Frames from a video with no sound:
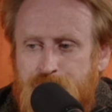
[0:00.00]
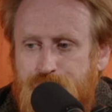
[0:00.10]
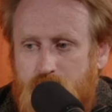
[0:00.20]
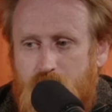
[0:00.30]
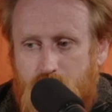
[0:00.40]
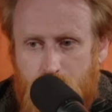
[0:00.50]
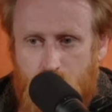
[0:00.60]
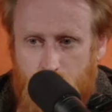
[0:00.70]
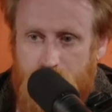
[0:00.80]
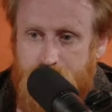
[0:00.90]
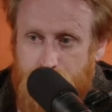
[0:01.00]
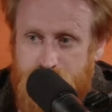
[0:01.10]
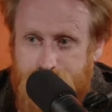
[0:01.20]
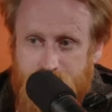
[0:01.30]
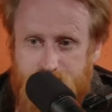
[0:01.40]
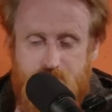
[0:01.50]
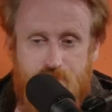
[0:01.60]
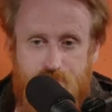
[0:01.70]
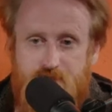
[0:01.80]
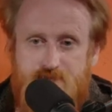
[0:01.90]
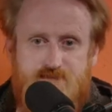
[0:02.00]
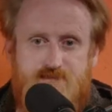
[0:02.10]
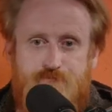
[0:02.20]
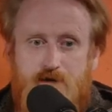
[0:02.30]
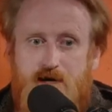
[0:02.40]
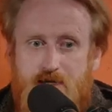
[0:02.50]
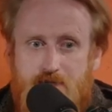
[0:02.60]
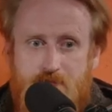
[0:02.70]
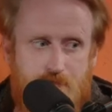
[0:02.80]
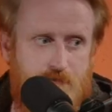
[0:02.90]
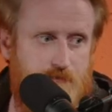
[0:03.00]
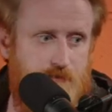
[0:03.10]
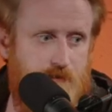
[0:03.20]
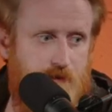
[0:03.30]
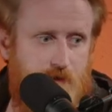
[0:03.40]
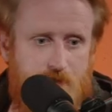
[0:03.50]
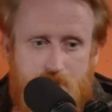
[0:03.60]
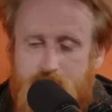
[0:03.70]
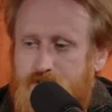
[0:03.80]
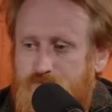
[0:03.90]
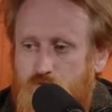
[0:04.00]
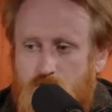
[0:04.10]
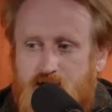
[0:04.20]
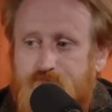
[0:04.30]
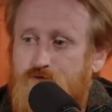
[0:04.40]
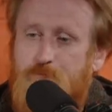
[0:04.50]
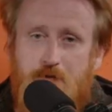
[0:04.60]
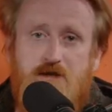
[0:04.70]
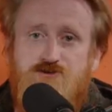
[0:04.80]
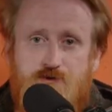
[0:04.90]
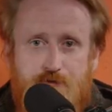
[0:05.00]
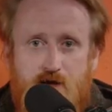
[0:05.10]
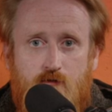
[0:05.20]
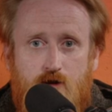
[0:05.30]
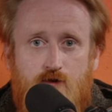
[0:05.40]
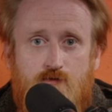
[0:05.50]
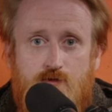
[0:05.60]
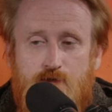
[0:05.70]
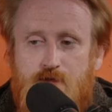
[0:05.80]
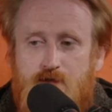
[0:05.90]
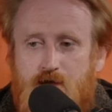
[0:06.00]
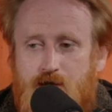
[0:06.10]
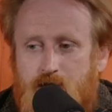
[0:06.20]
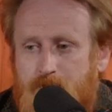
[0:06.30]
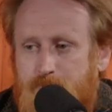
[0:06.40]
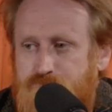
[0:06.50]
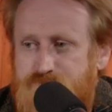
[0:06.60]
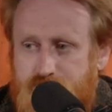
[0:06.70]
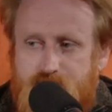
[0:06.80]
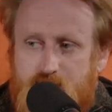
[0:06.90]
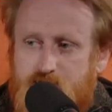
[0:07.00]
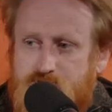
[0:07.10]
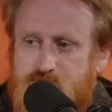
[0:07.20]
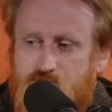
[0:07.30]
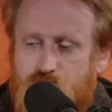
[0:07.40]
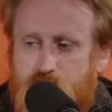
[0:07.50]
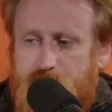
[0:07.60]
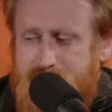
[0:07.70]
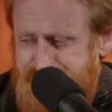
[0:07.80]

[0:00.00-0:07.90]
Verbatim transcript: um one who's been convinced by uh whatever ben shapiro um to think a certain way